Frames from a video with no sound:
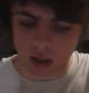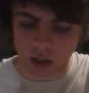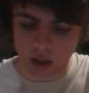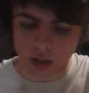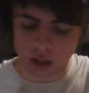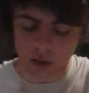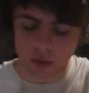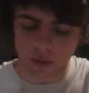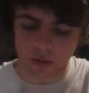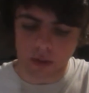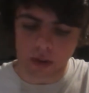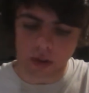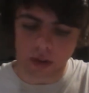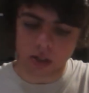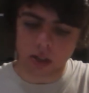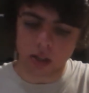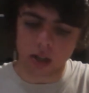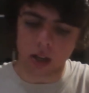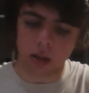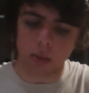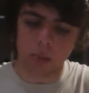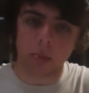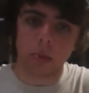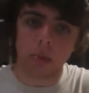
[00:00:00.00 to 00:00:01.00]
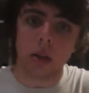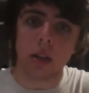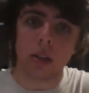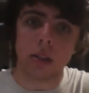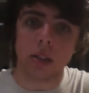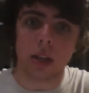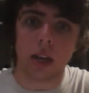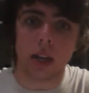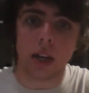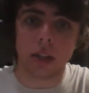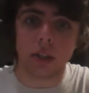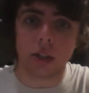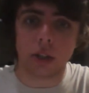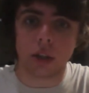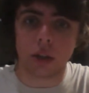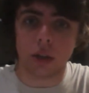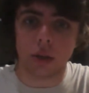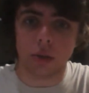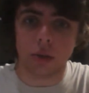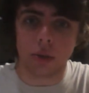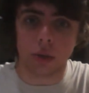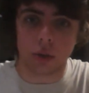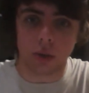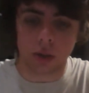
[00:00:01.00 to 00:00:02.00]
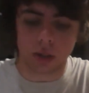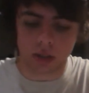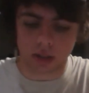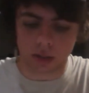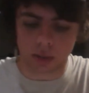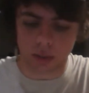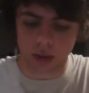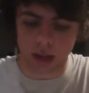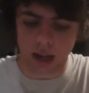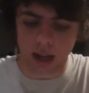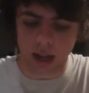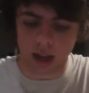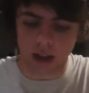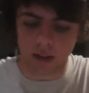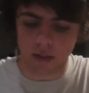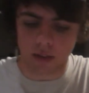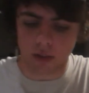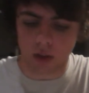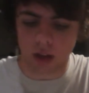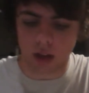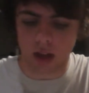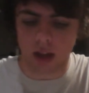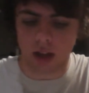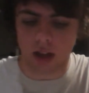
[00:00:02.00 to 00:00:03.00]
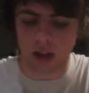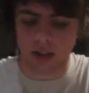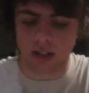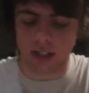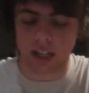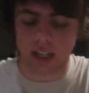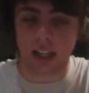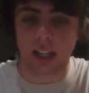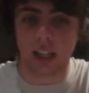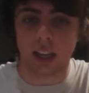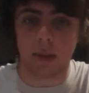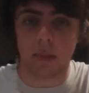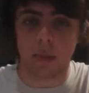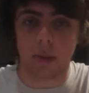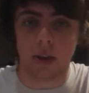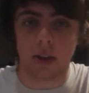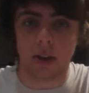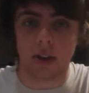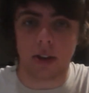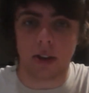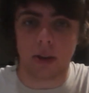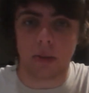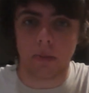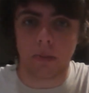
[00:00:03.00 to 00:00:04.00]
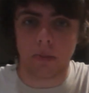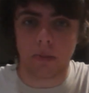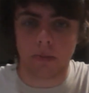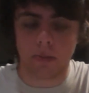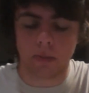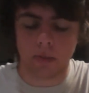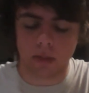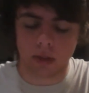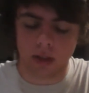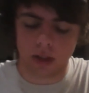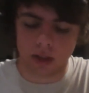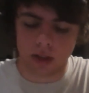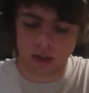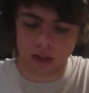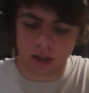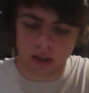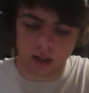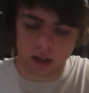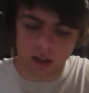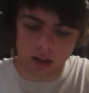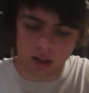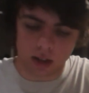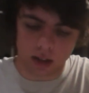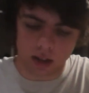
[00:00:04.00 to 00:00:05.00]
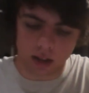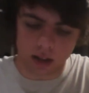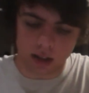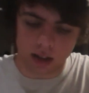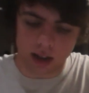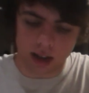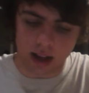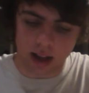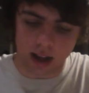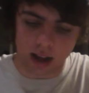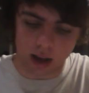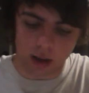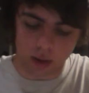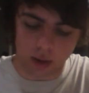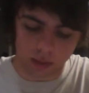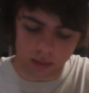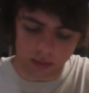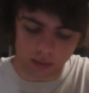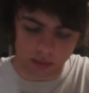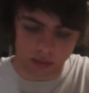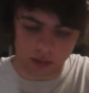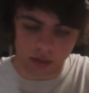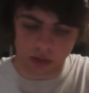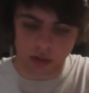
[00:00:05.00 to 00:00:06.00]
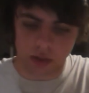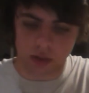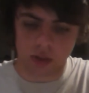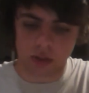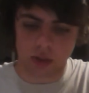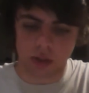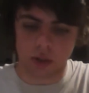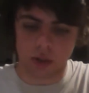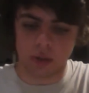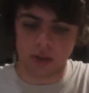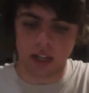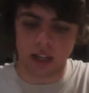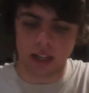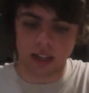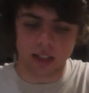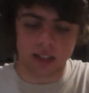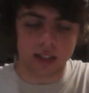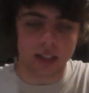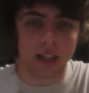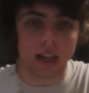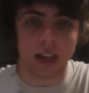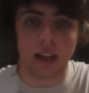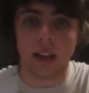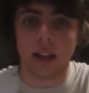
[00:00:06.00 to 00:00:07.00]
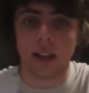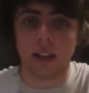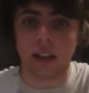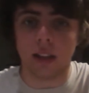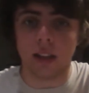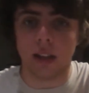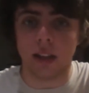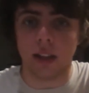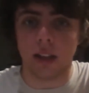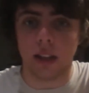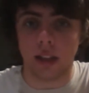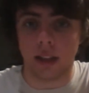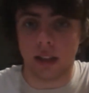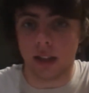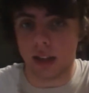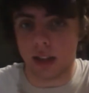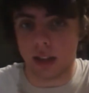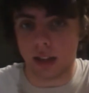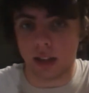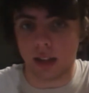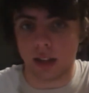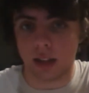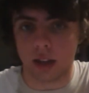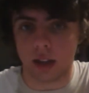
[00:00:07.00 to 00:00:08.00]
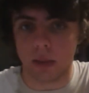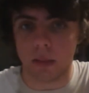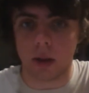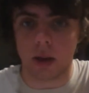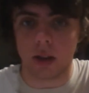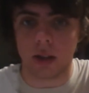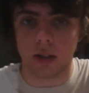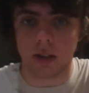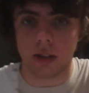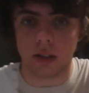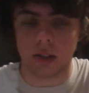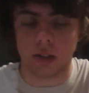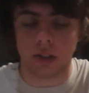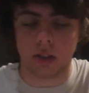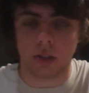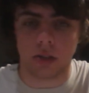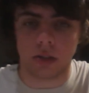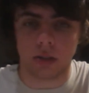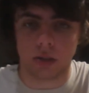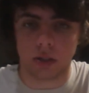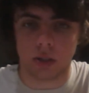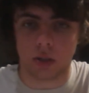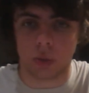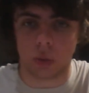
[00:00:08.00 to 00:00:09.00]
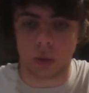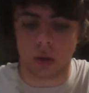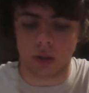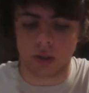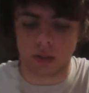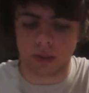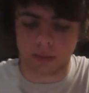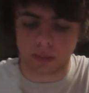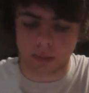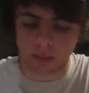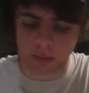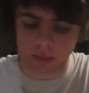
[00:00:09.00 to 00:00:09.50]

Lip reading: So first up, as an HQ choice, we have Tank Commander. Now, two tanks there in the Commander's squad.